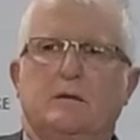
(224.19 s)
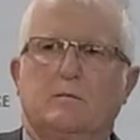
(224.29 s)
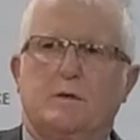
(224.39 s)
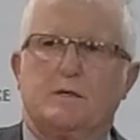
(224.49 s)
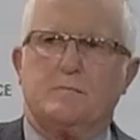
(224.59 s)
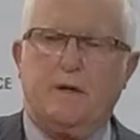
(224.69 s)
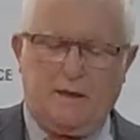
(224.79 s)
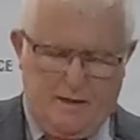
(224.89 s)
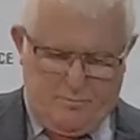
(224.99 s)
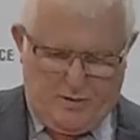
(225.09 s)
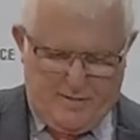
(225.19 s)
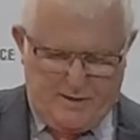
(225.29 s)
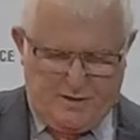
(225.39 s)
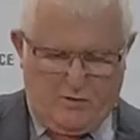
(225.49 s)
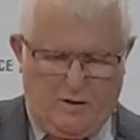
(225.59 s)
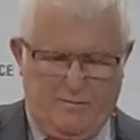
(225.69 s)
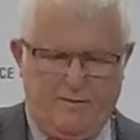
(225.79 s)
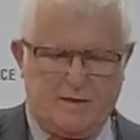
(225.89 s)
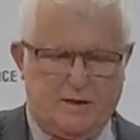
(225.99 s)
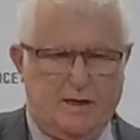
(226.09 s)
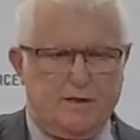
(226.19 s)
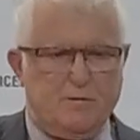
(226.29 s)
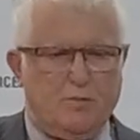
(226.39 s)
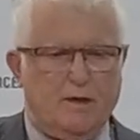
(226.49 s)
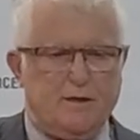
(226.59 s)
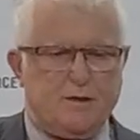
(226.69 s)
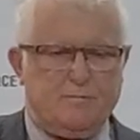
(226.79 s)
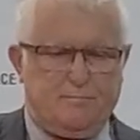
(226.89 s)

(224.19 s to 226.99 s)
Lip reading: which is being led by Major Crime Investigation Branch.